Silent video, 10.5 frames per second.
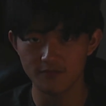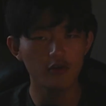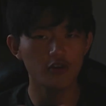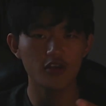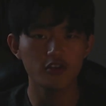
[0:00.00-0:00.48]
I'm
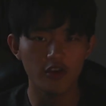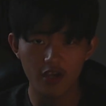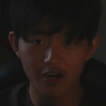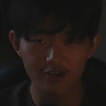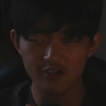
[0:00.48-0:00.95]
not here to
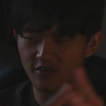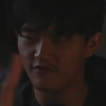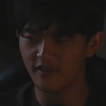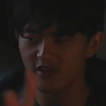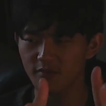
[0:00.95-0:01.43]
encourage the
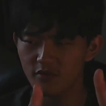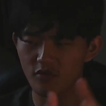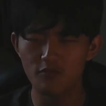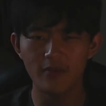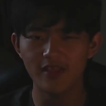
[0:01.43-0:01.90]

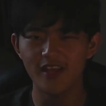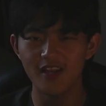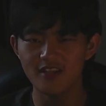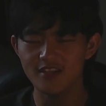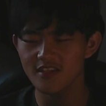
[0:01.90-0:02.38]
victimhood
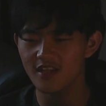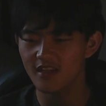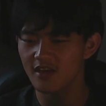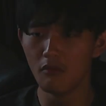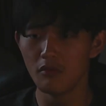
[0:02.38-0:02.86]
mentality
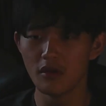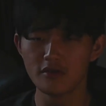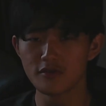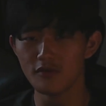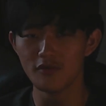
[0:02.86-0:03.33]
that, oh, we are
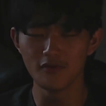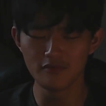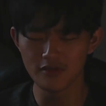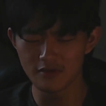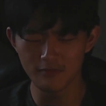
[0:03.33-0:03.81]
so
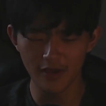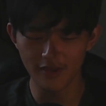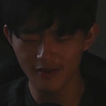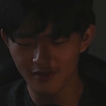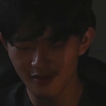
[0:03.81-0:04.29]
lonely,
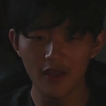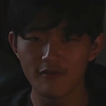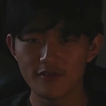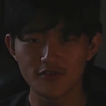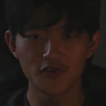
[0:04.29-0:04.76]
men
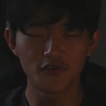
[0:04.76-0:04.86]
have it